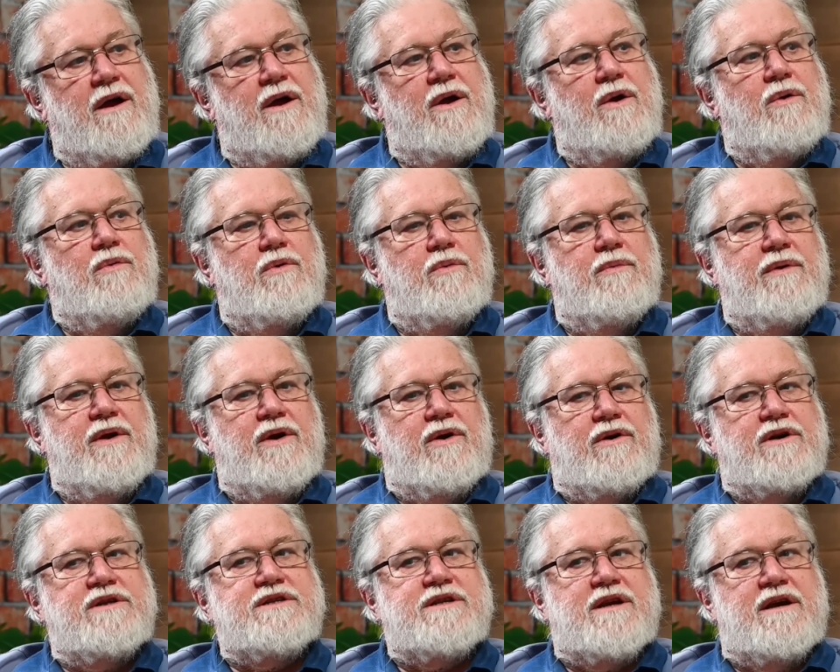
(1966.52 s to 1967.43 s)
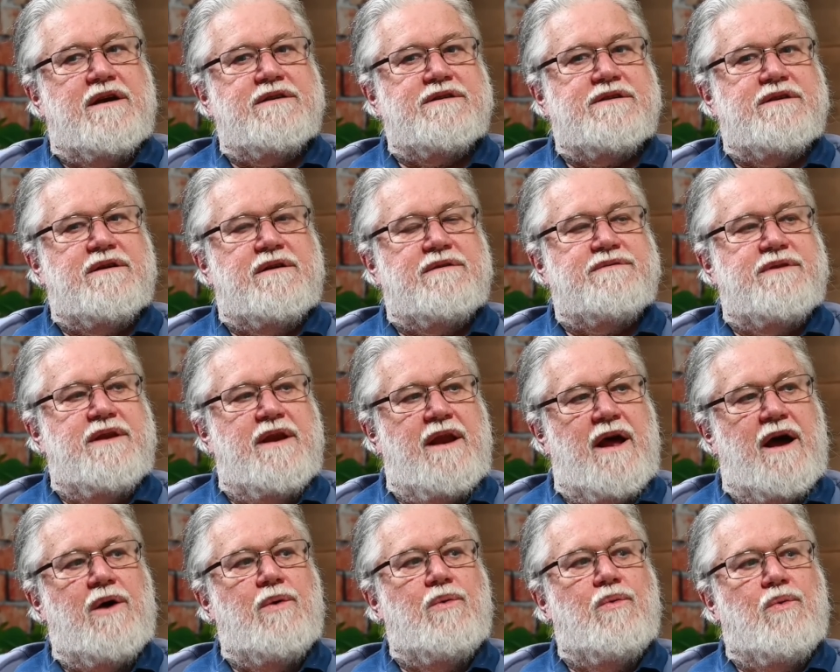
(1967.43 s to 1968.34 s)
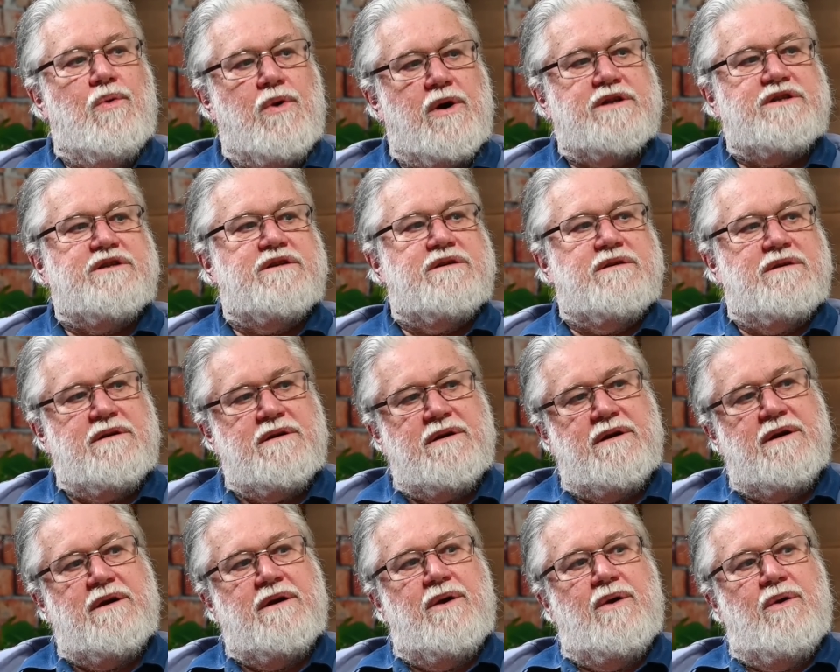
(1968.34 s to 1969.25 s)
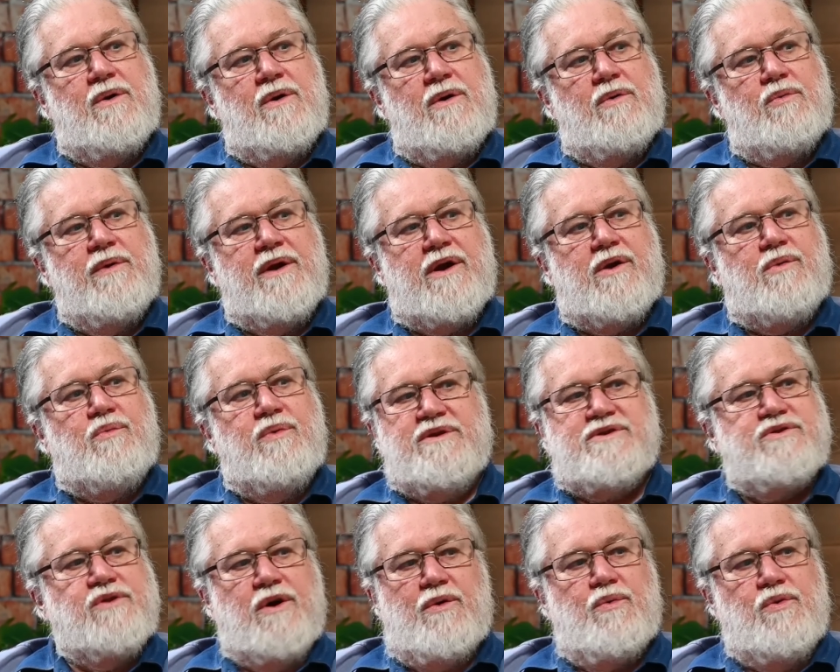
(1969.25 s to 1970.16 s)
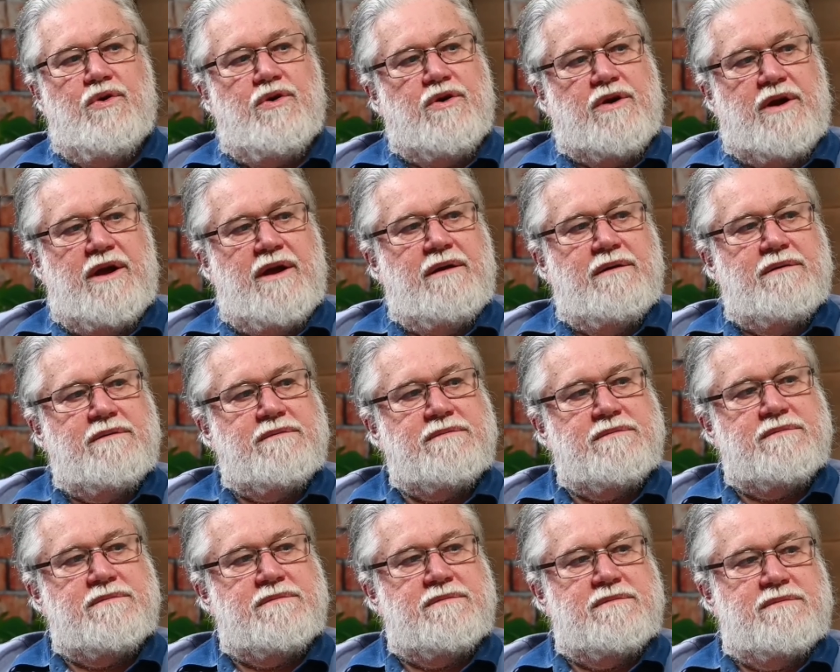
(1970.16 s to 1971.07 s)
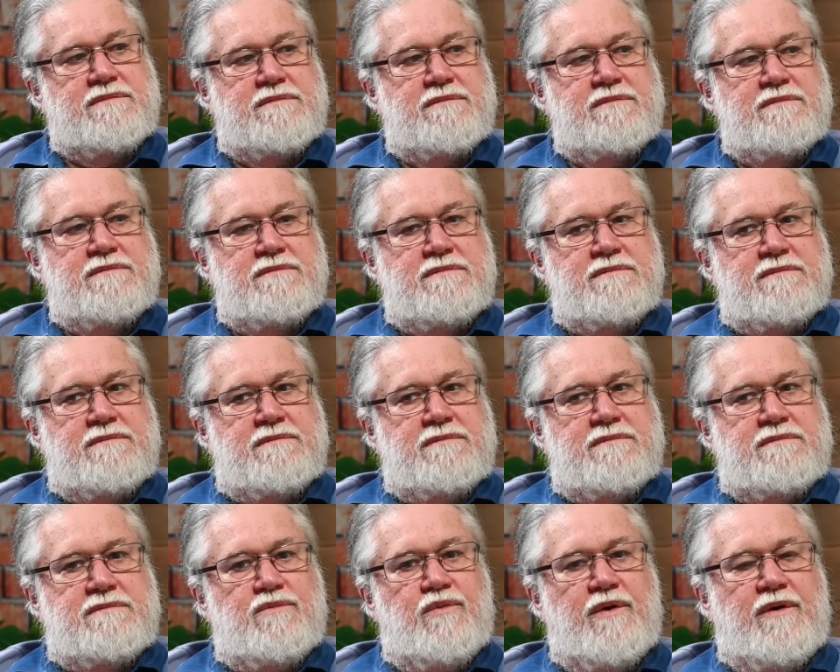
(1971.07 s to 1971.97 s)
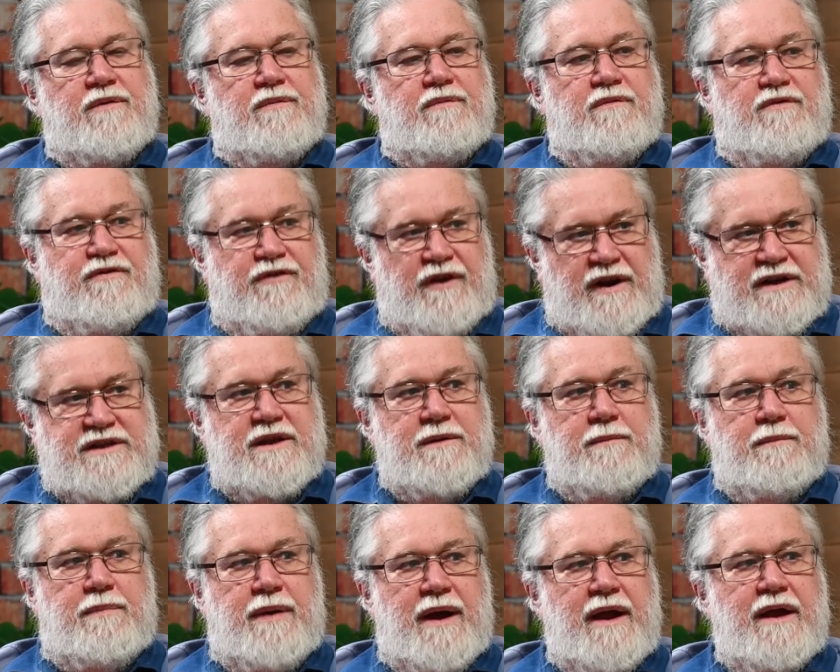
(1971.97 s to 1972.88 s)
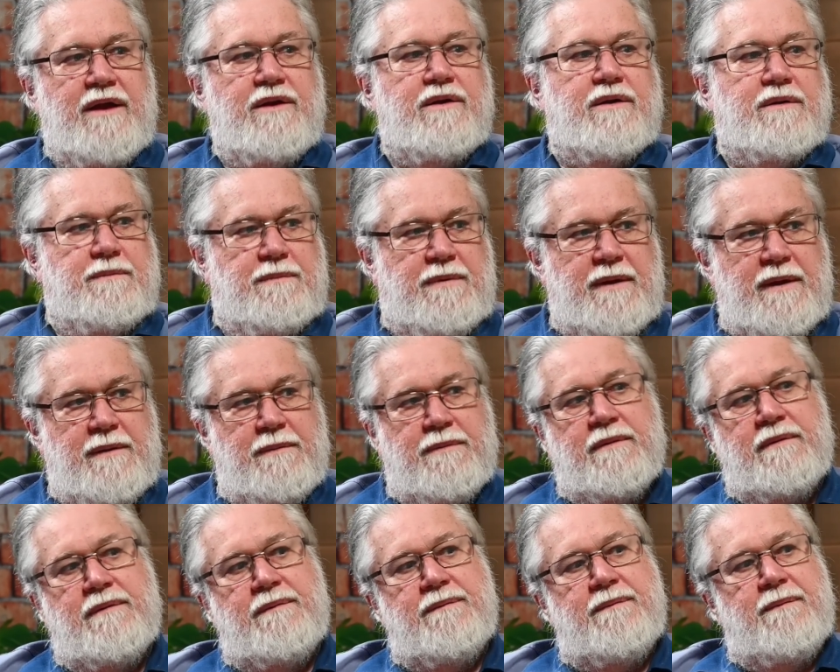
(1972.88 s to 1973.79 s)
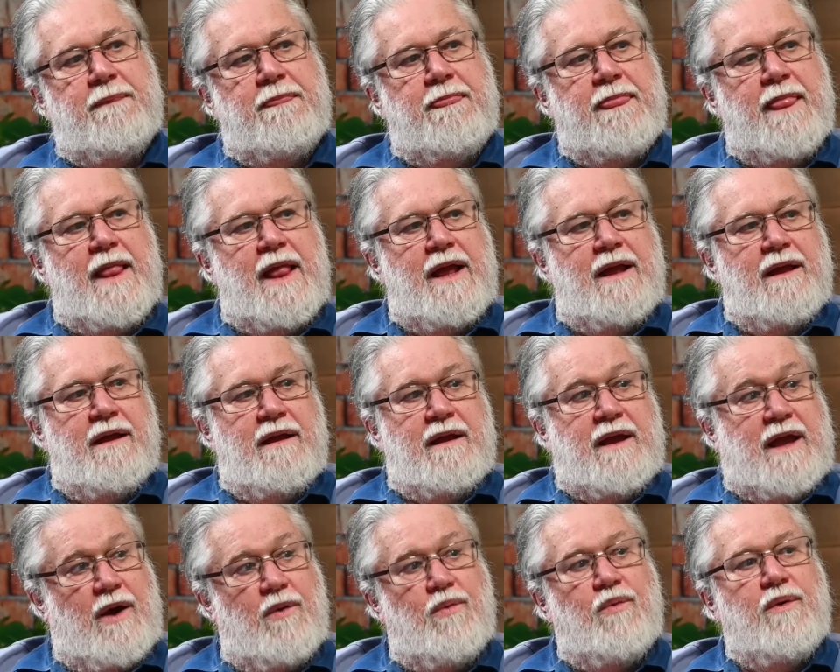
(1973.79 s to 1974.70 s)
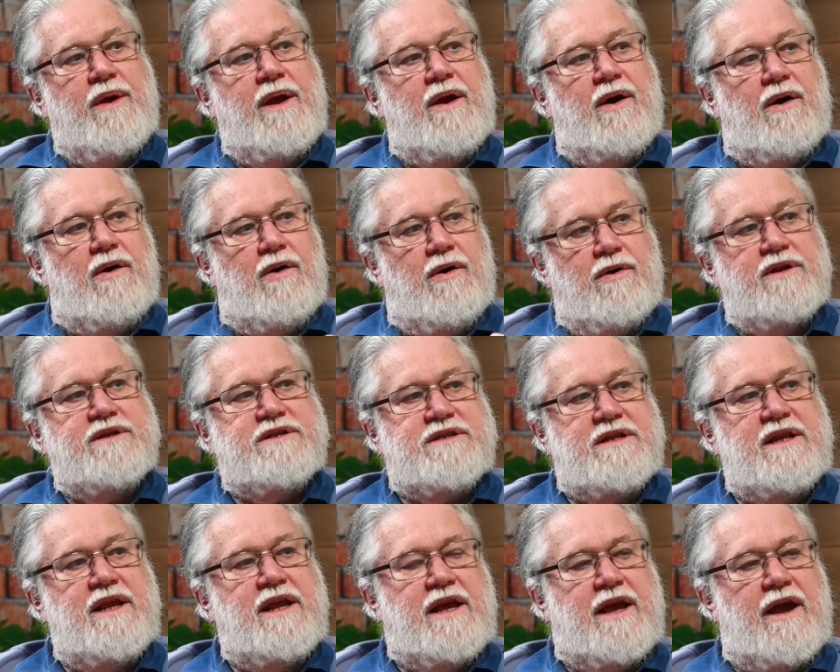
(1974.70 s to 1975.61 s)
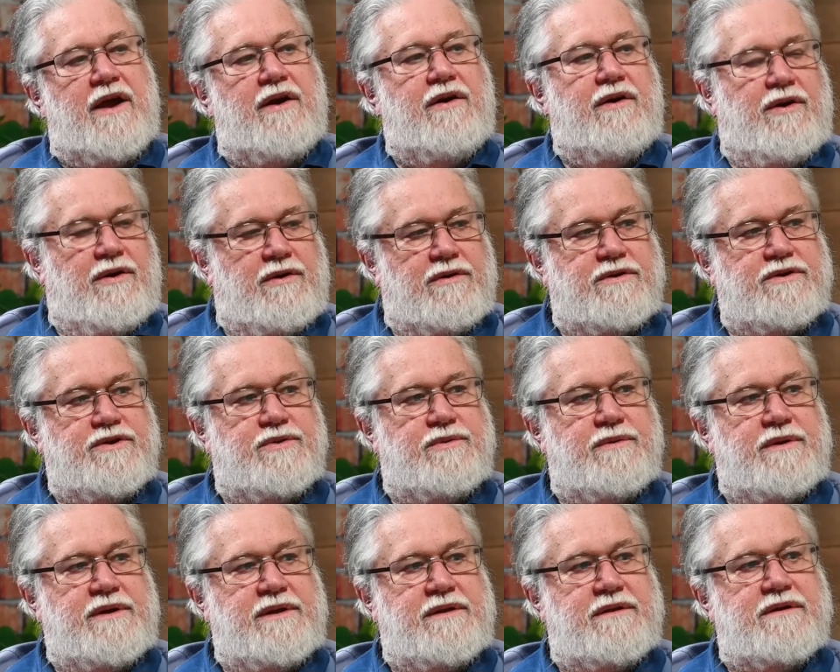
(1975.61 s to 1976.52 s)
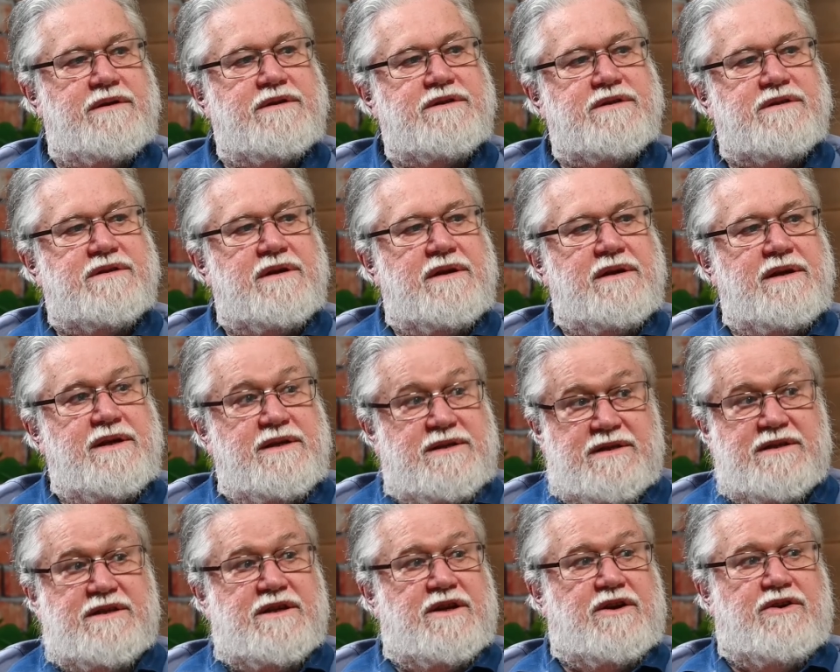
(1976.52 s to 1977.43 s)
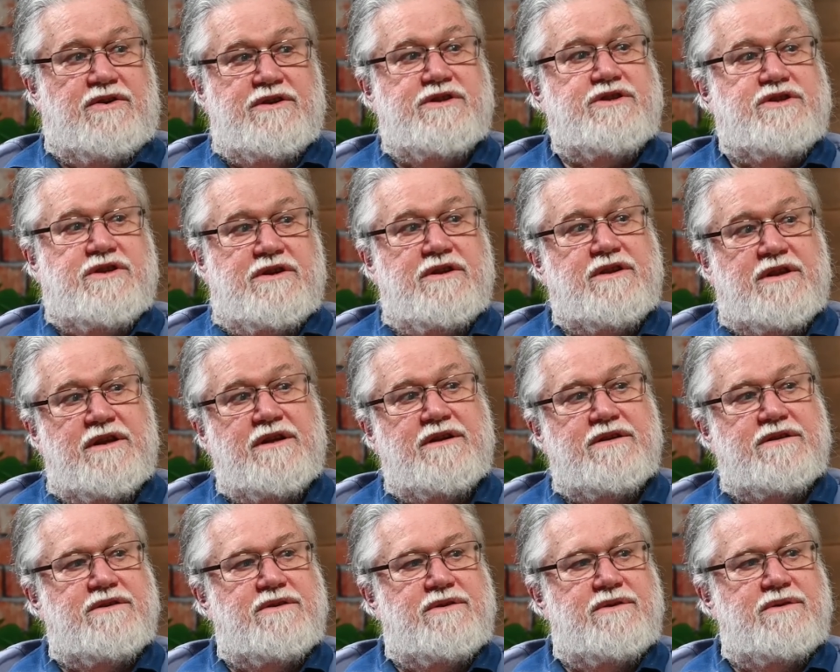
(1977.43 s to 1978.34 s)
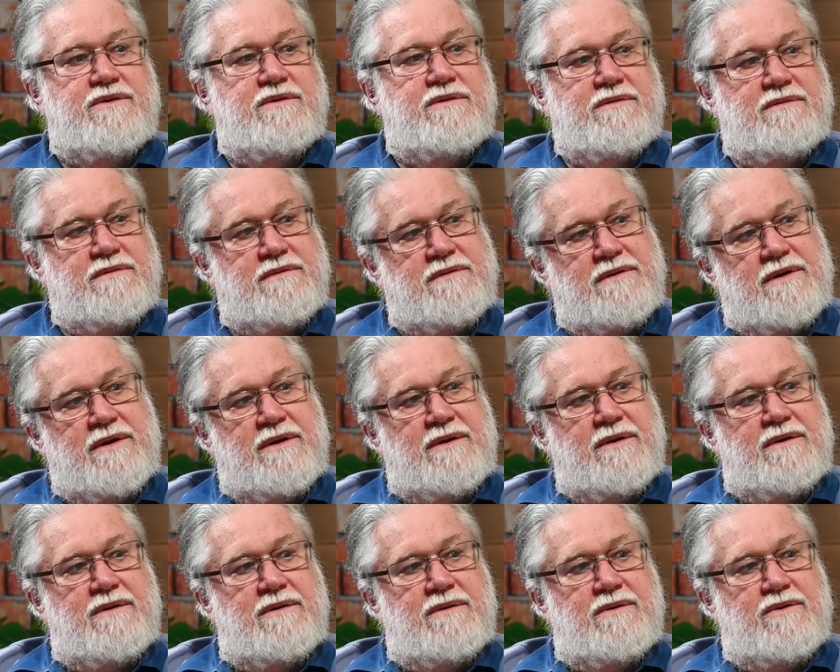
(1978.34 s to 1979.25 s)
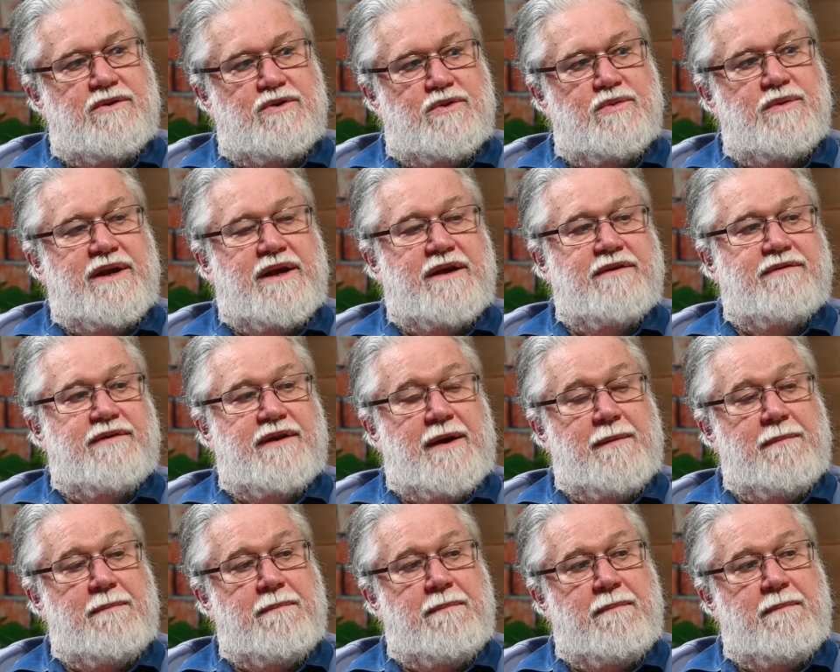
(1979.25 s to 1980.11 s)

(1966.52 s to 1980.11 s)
when we ask ourselves, now what? It's not working. We're inflicting pain on people. Can we honestly carry on doing this? Is this a Christian thing to do? Or do we give it up?